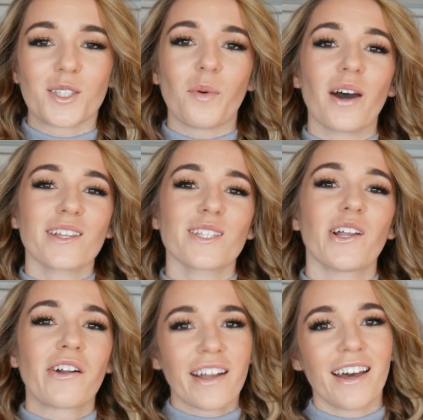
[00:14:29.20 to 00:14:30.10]
So well done to
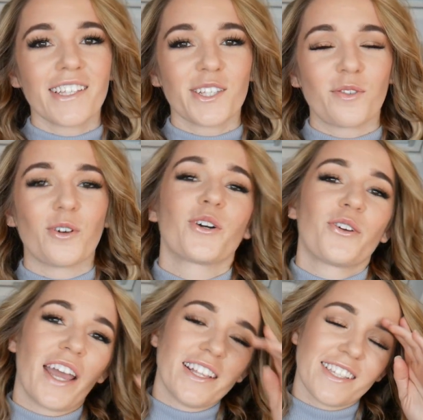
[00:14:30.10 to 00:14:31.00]
Lauren Curtis for
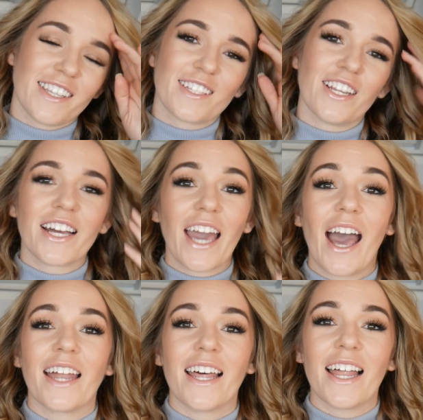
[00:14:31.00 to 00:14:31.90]
creating this look
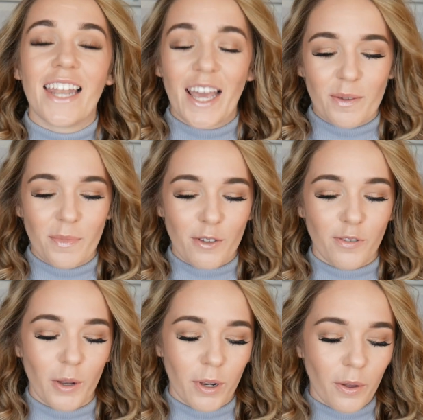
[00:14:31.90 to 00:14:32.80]
and letting me
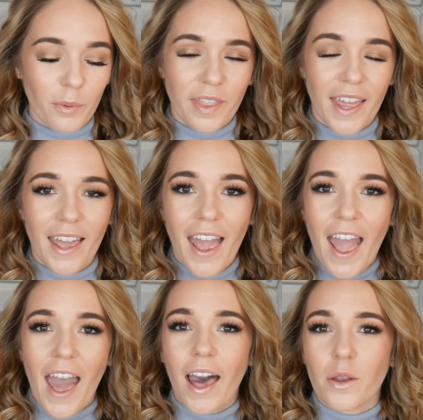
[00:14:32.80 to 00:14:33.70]
follow along with it.
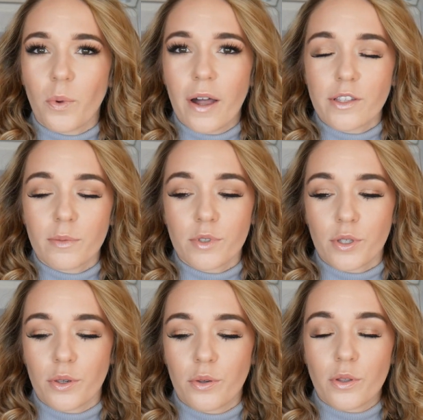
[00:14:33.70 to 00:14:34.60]
And well done
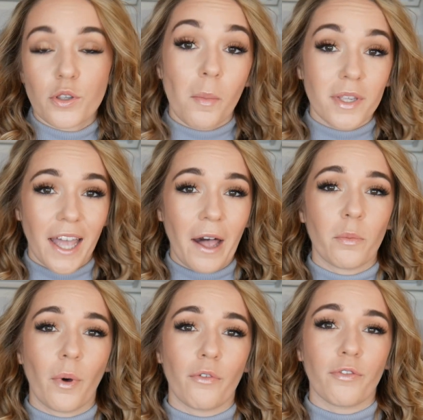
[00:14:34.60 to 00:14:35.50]
to Thomas
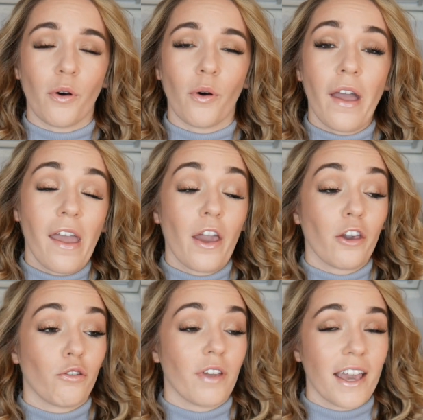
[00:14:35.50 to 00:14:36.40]
Halbert for
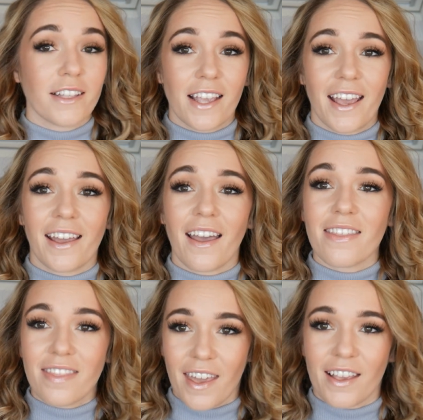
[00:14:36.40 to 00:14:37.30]
creating
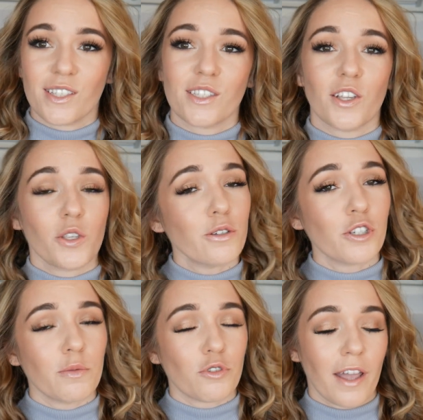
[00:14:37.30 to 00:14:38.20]
this
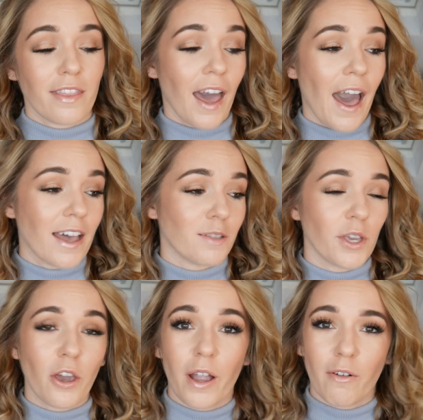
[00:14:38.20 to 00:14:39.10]
YouTube trend that has
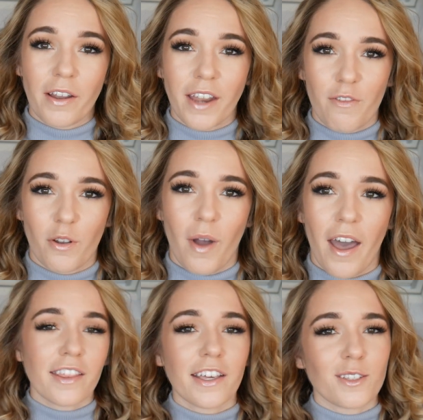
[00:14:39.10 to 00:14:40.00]
been going around everywhere.
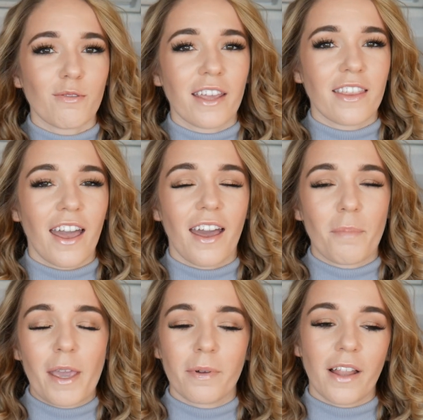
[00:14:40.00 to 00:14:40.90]
I think it's great that
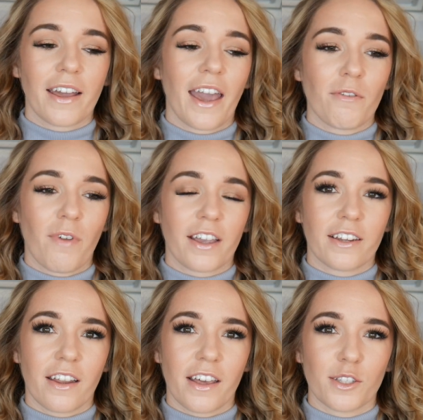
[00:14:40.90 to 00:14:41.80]
people are getting
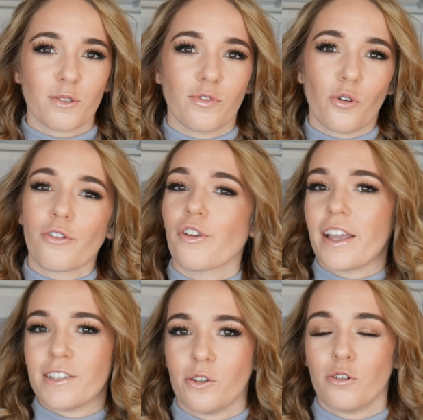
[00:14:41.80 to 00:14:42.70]
recognised for
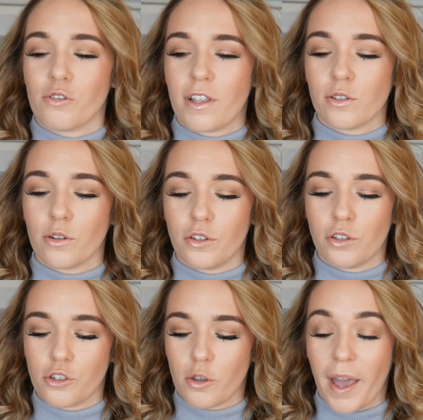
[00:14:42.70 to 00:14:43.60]
creating new trends on
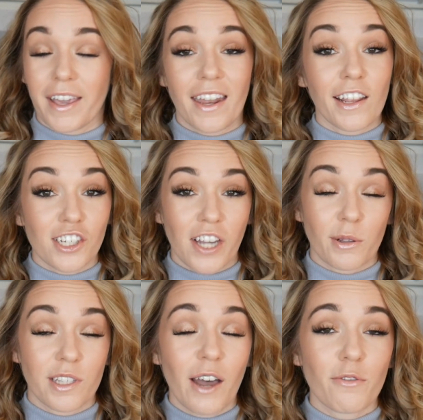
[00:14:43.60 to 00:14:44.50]
YouTube and getting
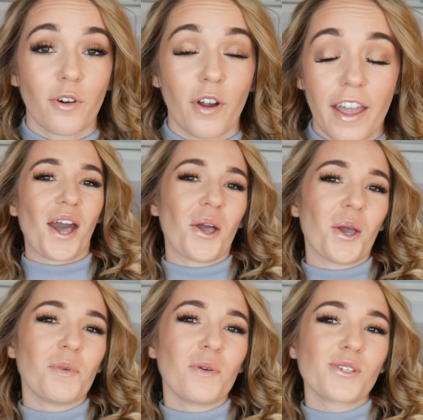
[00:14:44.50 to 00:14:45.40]
shouted out for it. I
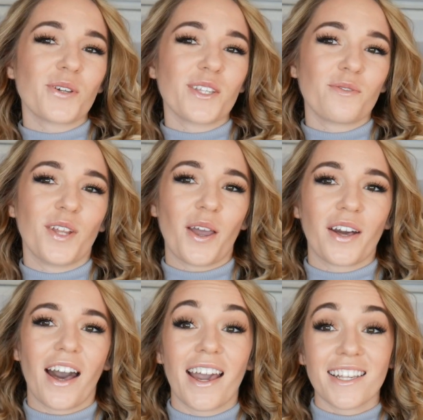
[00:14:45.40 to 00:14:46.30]
hope you enjoyed this video,
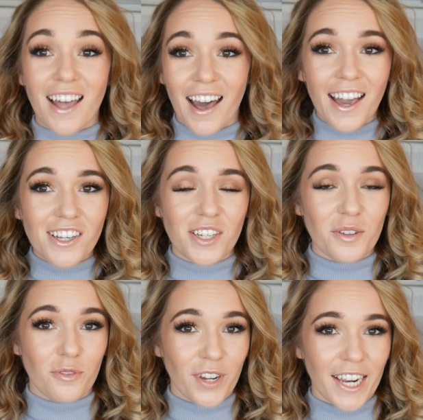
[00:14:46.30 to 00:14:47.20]
guys. I
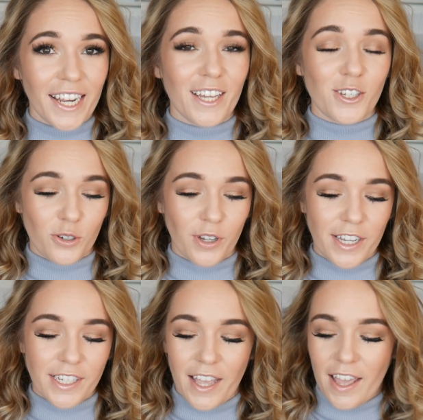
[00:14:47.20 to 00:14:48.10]
actually really enjoyed